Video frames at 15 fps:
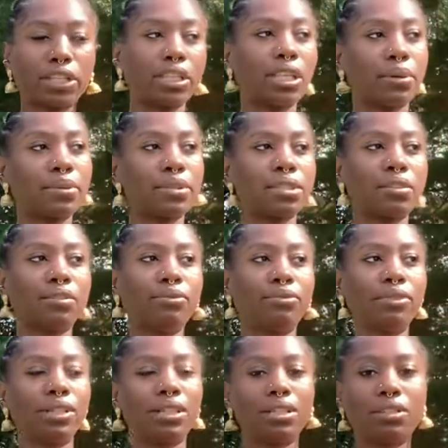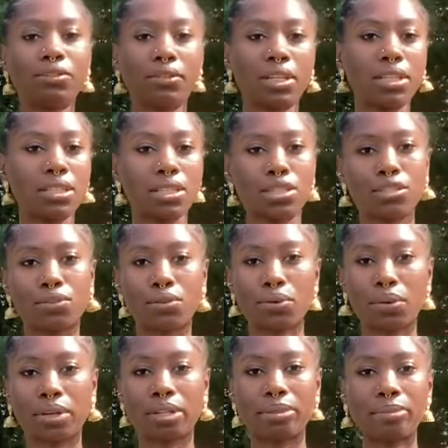there was a really crazy
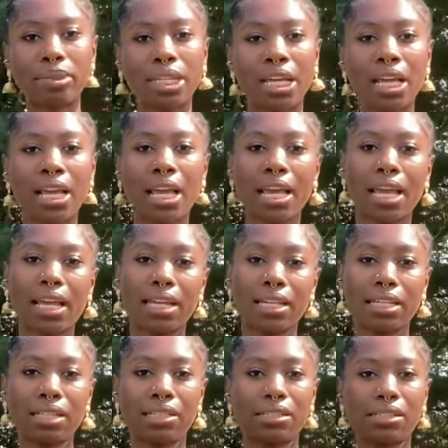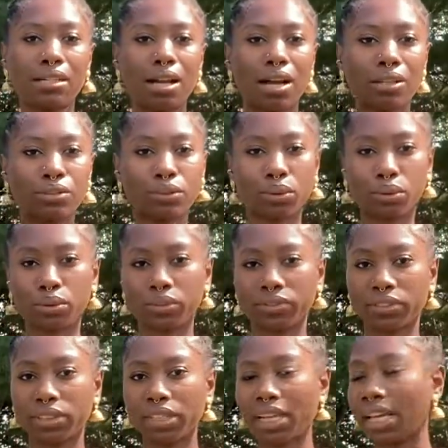storm and it knocked
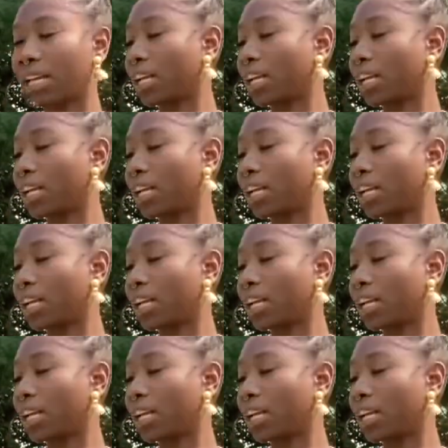over. I